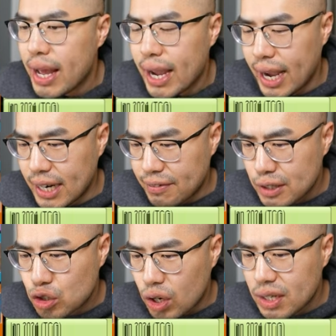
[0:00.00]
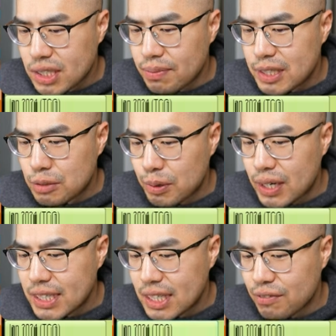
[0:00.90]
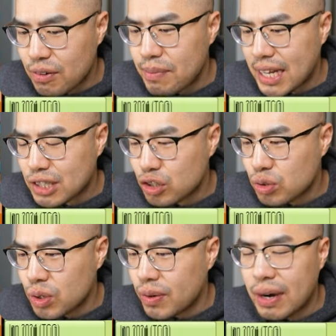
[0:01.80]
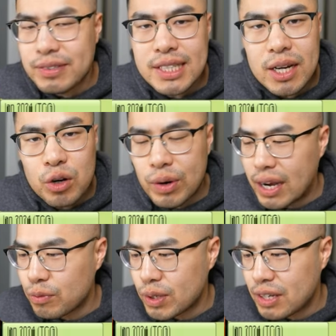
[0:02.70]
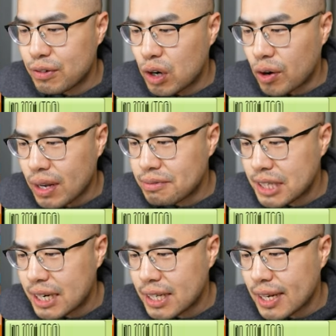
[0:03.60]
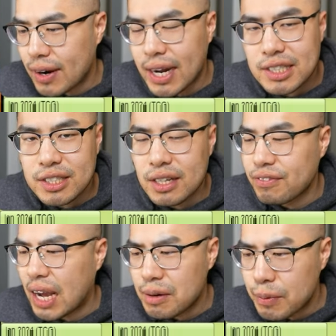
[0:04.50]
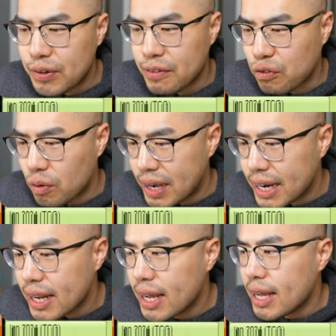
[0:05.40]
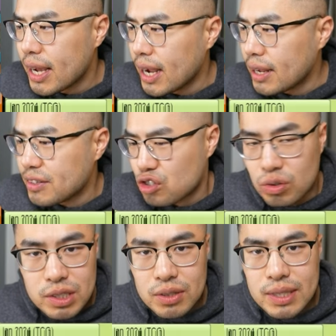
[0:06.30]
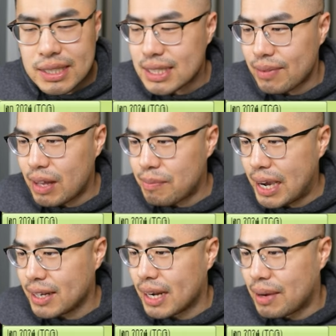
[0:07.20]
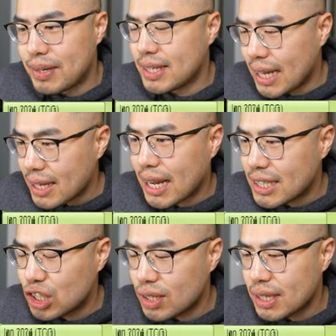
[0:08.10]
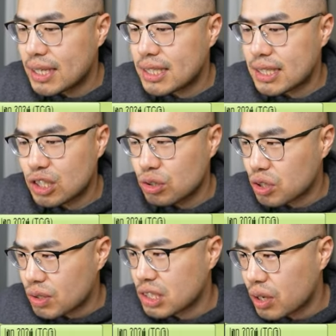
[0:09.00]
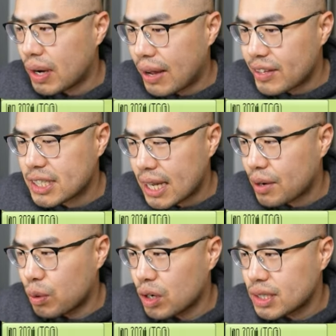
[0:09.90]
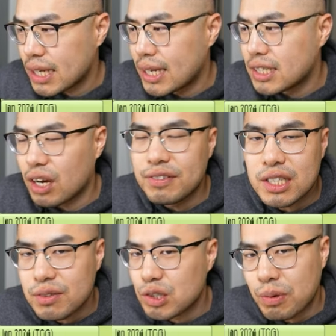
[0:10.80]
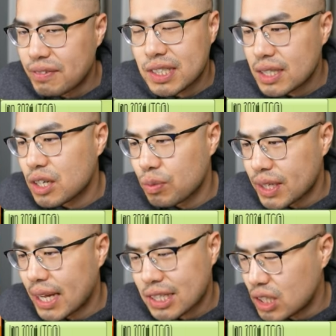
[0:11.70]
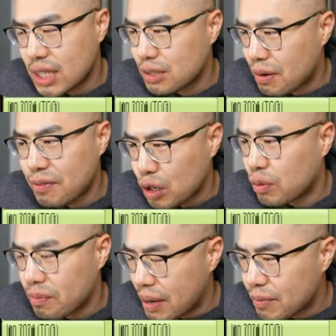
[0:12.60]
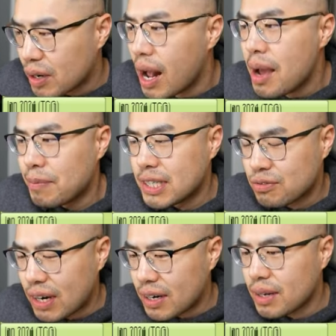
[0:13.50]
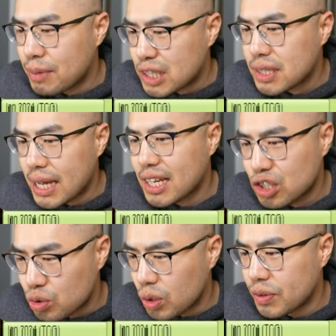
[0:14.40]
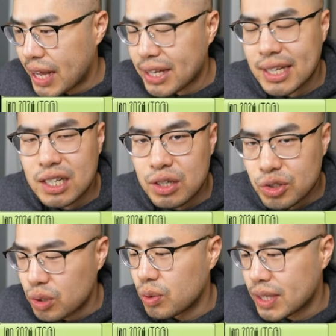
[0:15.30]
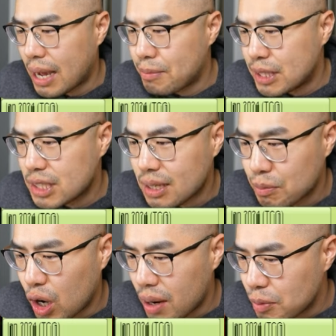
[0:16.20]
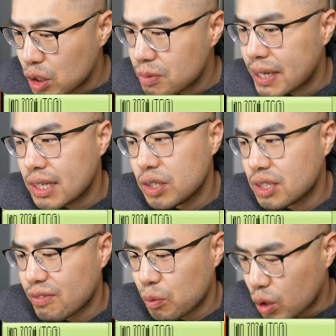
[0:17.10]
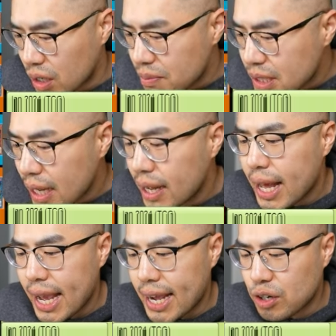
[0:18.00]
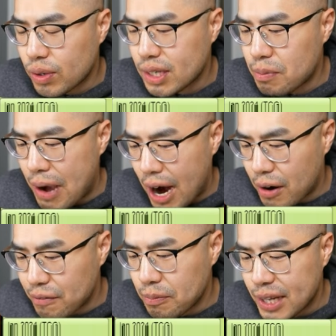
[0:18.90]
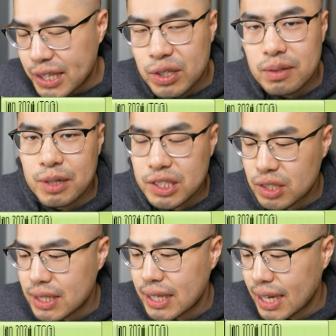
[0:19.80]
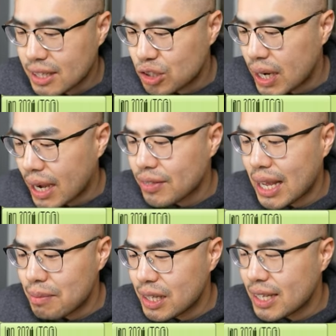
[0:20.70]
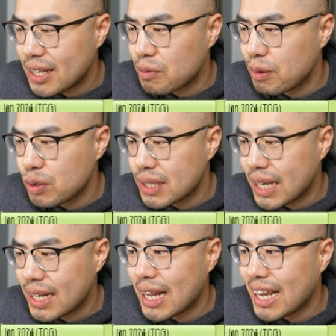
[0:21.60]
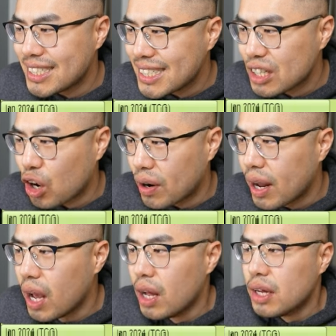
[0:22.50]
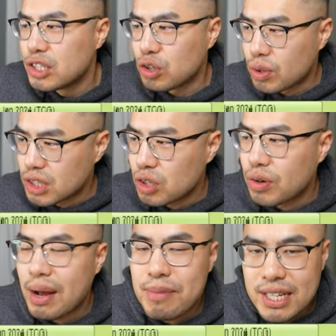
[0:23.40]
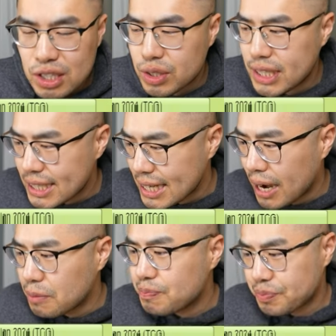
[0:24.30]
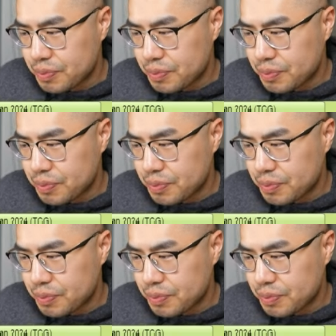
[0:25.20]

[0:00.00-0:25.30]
And after drawing some inspiration from Master Duel, I was digging around with different archetypes that I think are actually viable in the format. Sword Soul doesn't seem that bad. I mean, yeah, guys, look at this. So Sword Soul, how this deck works is, obviously it was previously tier one deck, so you guys probably all remember, but it's very much a control deck that can also tap into some combos, making use of the worms, and going in a powerful plethora of monsters in the extra deck, namely their built-in engine card, Sword Soul Grandmaster Qi Xiao,